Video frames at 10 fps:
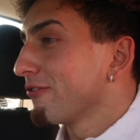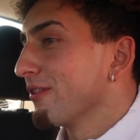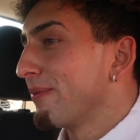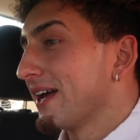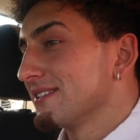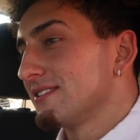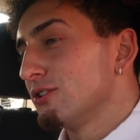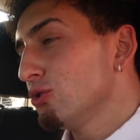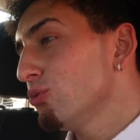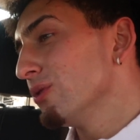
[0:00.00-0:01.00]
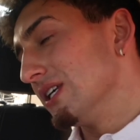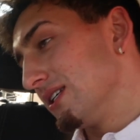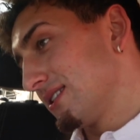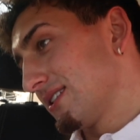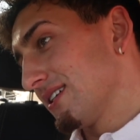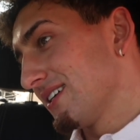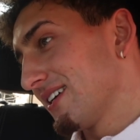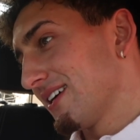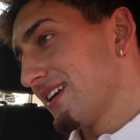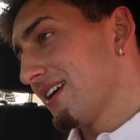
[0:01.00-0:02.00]
for the past two weeks
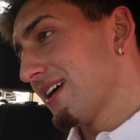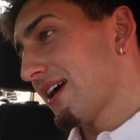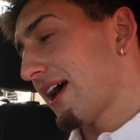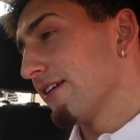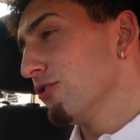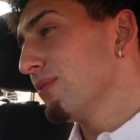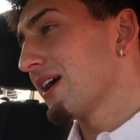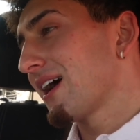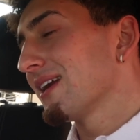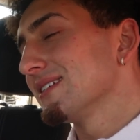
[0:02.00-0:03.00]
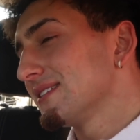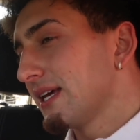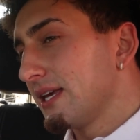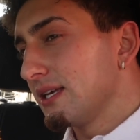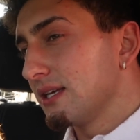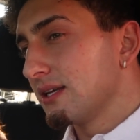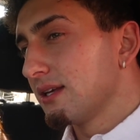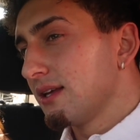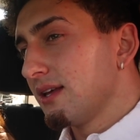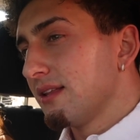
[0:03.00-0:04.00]
how you've been kind of saying
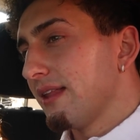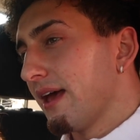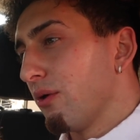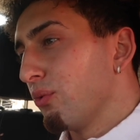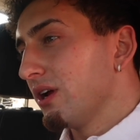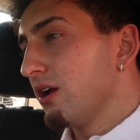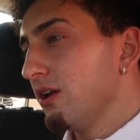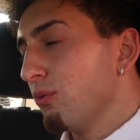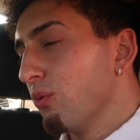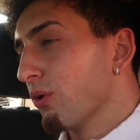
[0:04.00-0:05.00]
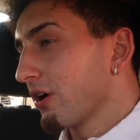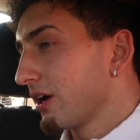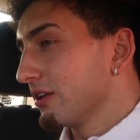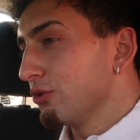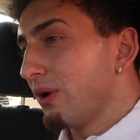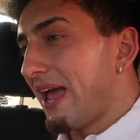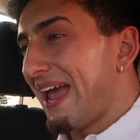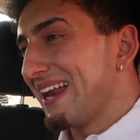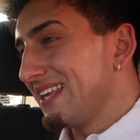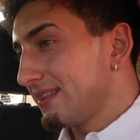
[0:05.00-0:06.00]
that we weren't going to do
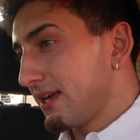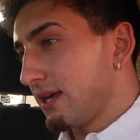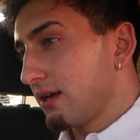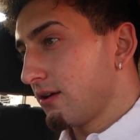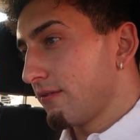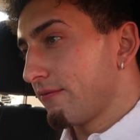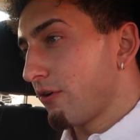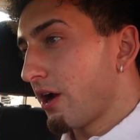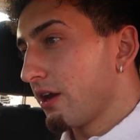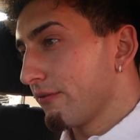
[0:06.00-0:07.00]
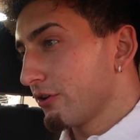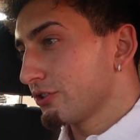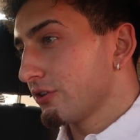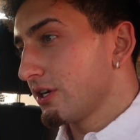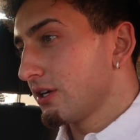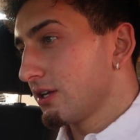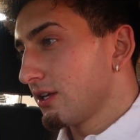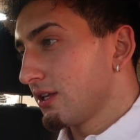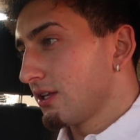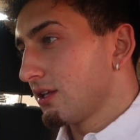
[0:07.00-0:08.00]
anything for our anniversary?
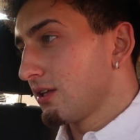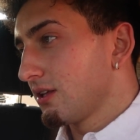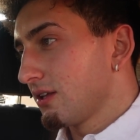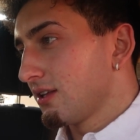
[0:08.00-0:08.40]
Yeah.